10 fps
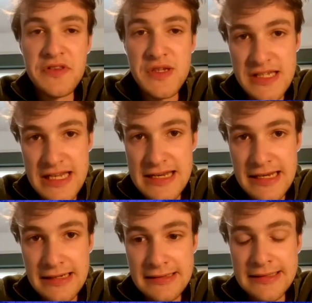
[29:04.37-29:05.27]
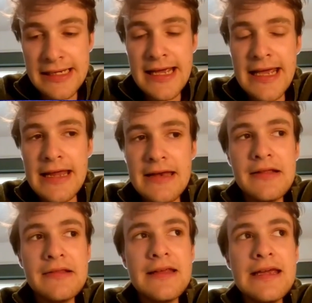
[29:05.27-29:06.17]
for the seeding in
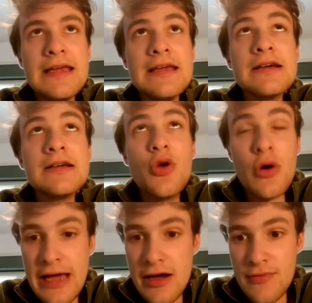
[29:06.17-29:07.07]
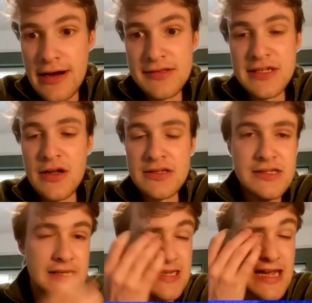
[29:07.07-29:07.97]
the knockout rounds of last
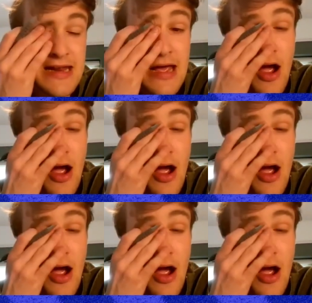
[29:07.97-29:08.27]
16.